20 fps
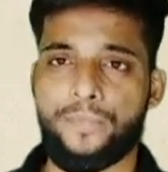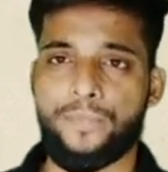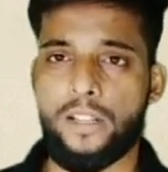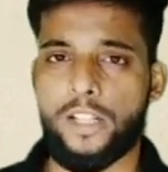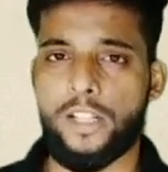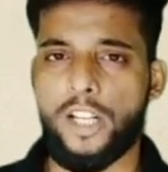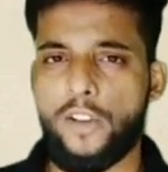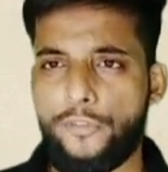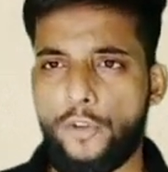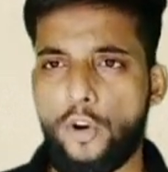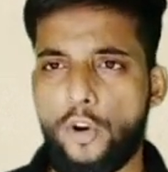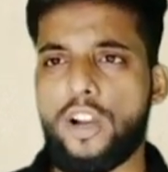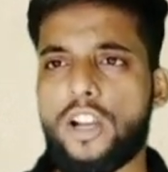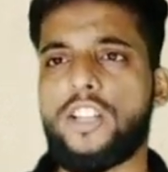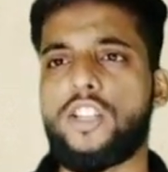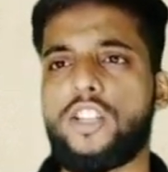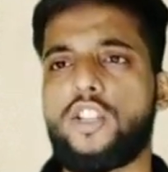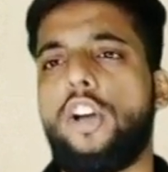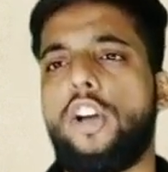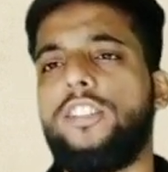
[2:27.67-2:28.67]
Now
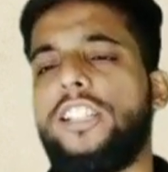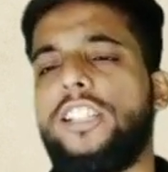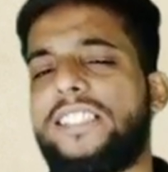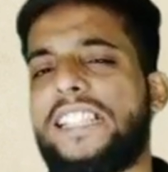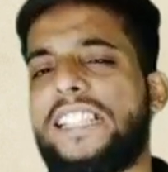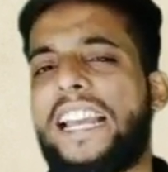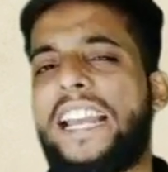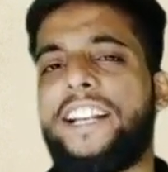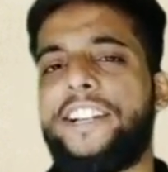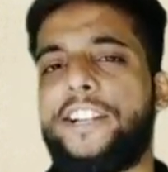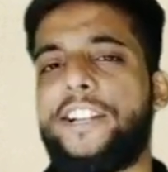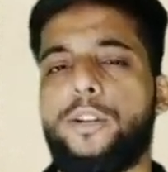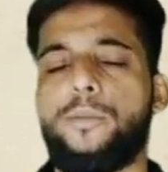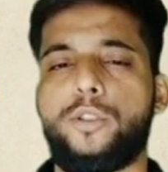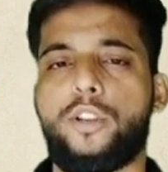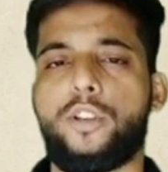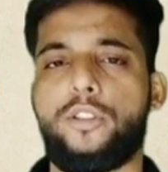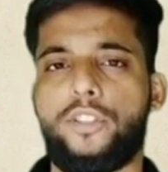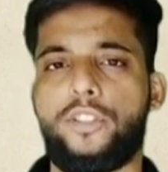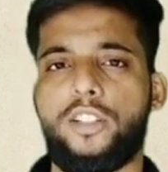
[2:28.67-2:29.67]
focus on the second terms
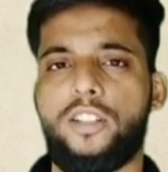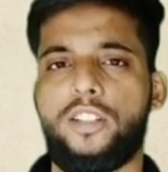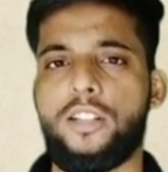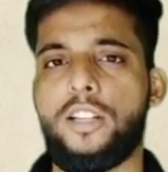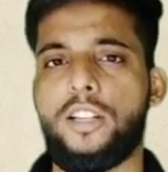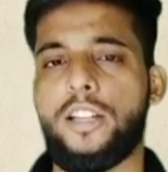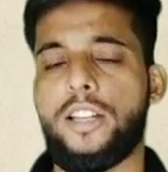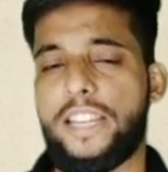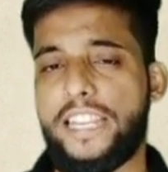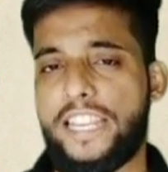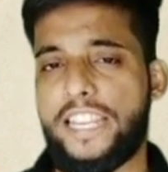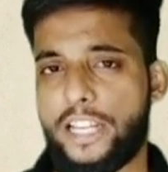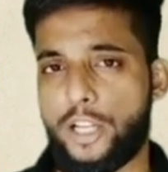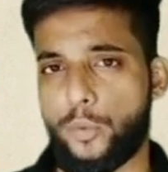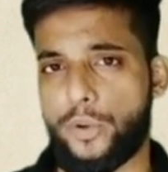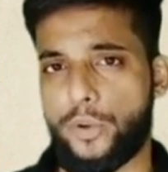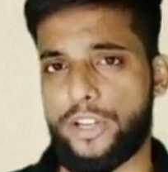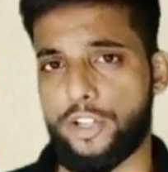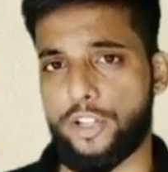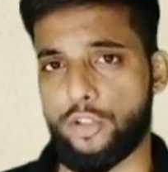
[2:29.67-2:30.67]
of the
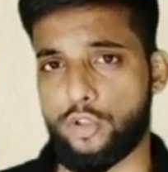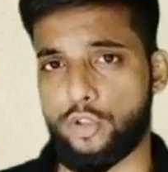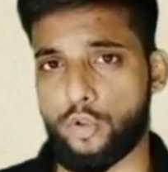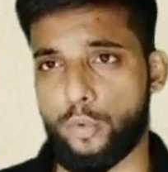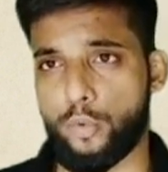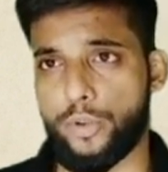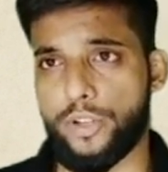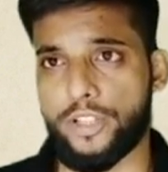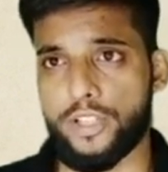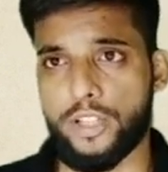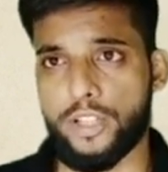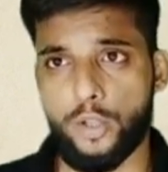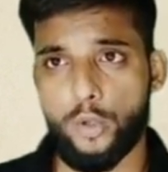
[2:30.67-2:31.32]
equation, students.